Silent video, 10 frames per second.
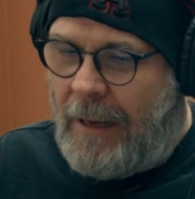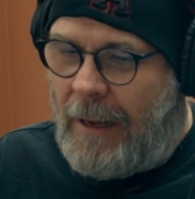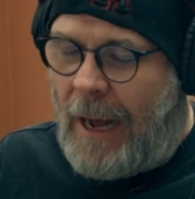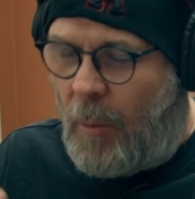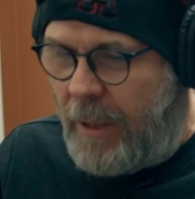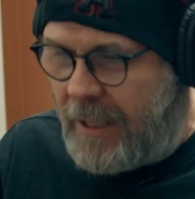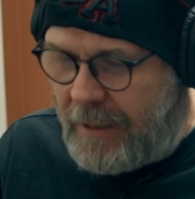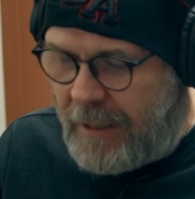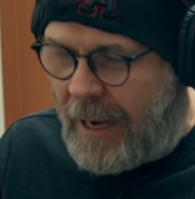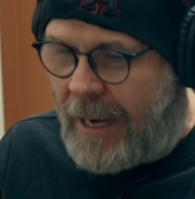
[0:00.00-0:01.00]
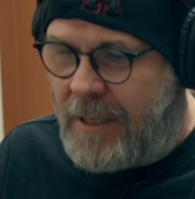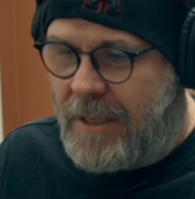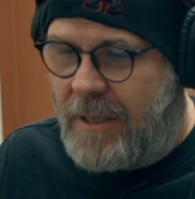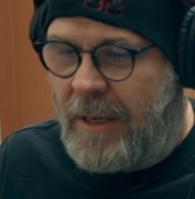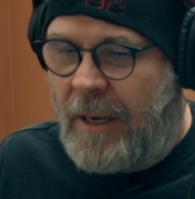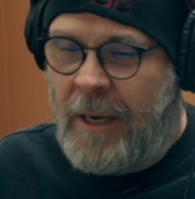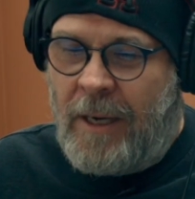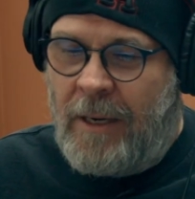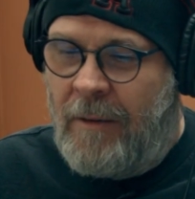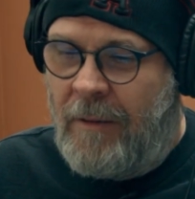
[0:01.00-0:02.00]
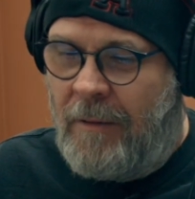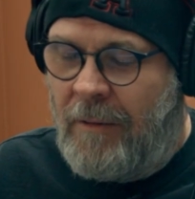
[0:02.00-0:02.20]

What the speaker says: how we did that and,